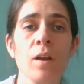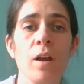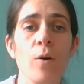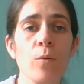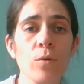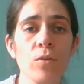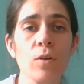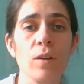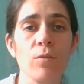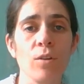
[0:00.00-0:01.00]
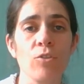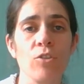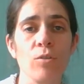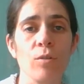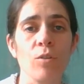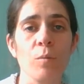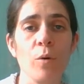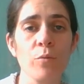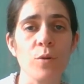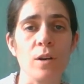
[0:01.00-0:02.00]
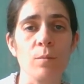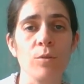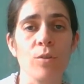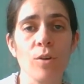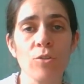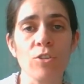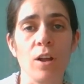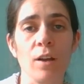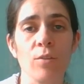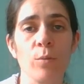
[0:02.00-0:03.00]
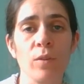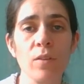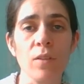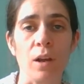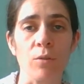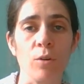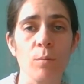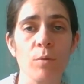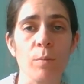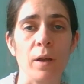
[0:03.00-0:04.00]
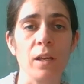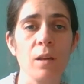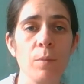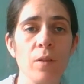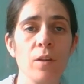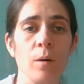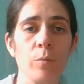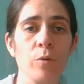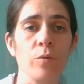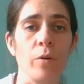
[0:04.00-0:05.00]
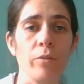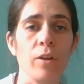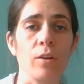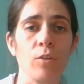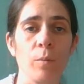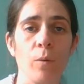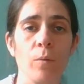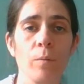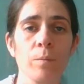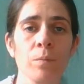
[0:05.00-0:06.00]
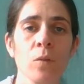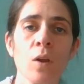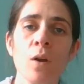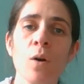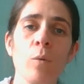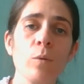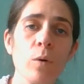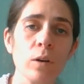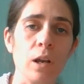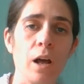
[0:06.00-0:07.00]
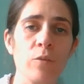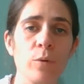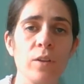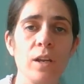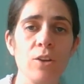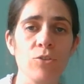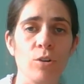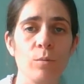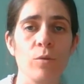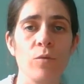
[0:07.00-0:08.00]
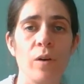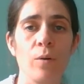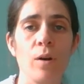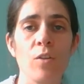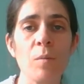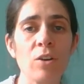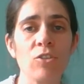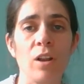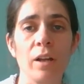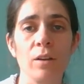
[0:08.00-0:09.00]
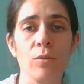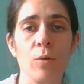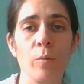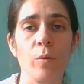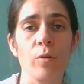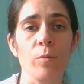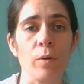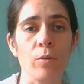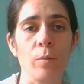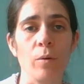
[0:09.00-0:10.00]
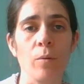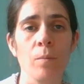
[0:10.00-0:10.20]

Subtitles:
It also gives our students more freedom to socialise within their groups by keeping the number of contacts small. We want life within each group to feel as much like normal as possible.